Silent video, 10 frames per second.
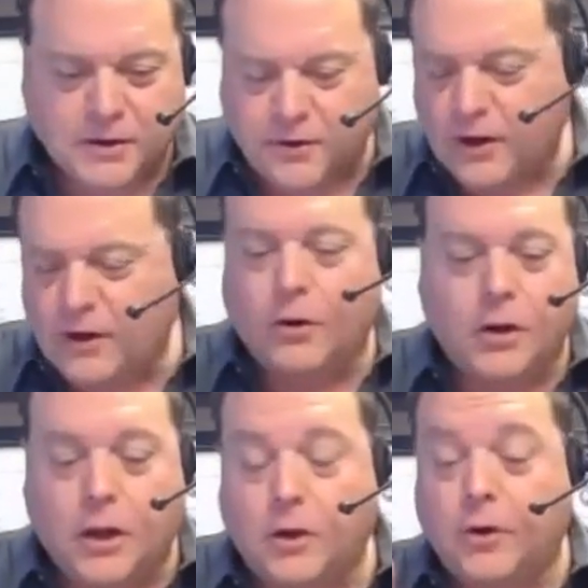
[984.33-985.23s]
so I create a uh,
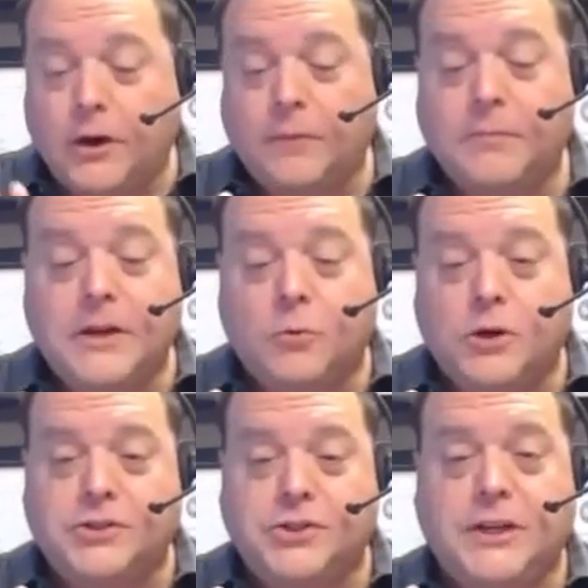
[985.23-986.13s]
I'll create a media
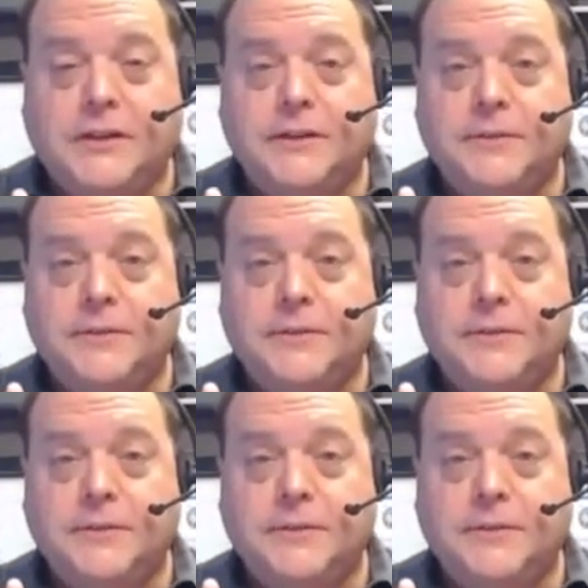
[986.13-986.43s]
one sheet.